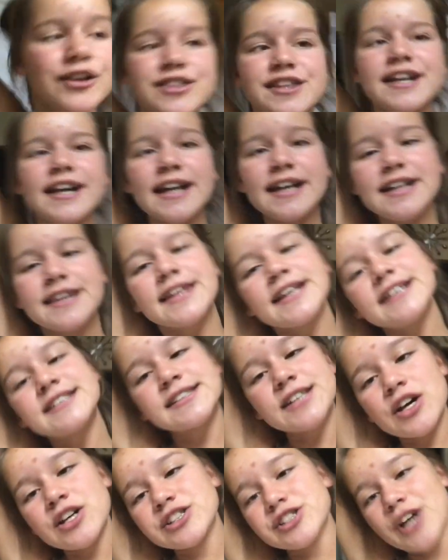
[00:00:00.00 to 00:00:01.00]
don't think anything
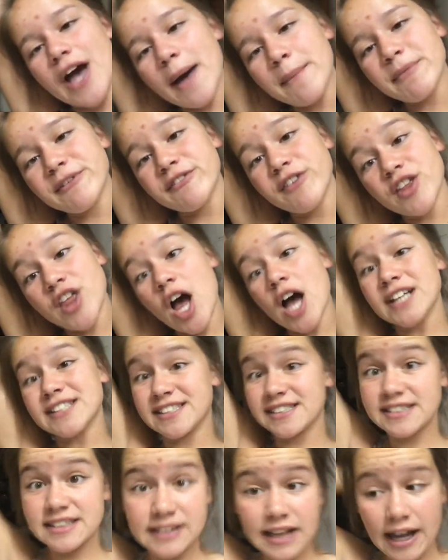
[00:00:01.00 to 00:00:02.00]
is going to happen further. I
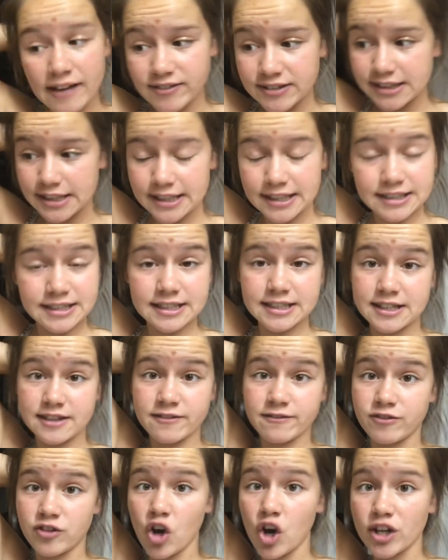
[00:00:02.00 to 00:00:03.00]
still haven't edited
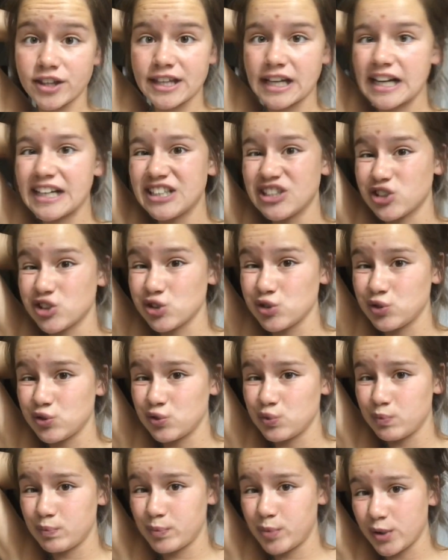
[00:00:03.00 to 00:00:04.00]
the vlog that I need
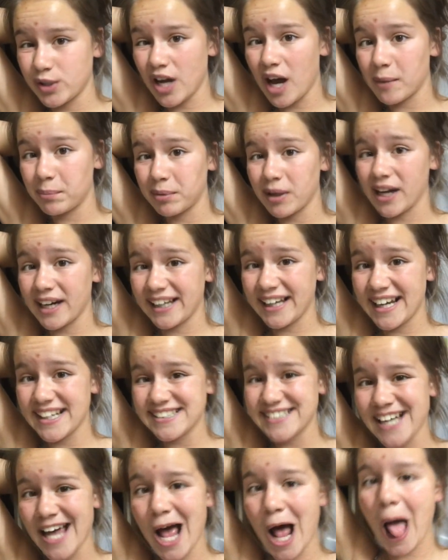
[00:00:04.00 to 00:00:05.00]
to put up like
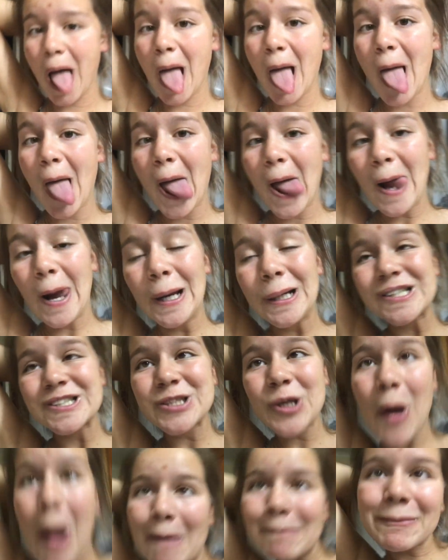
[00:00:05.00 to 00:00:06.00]
later.
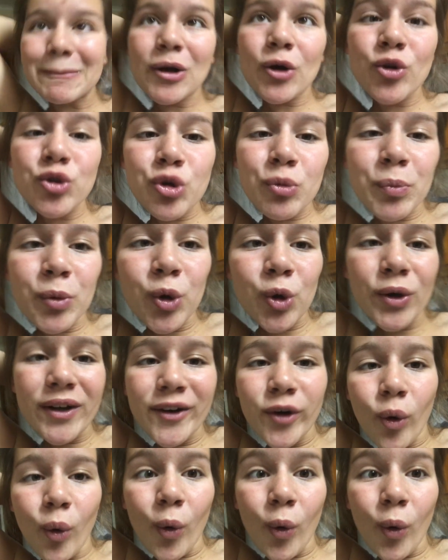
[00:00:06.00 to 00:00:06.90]
So I'm going to ball an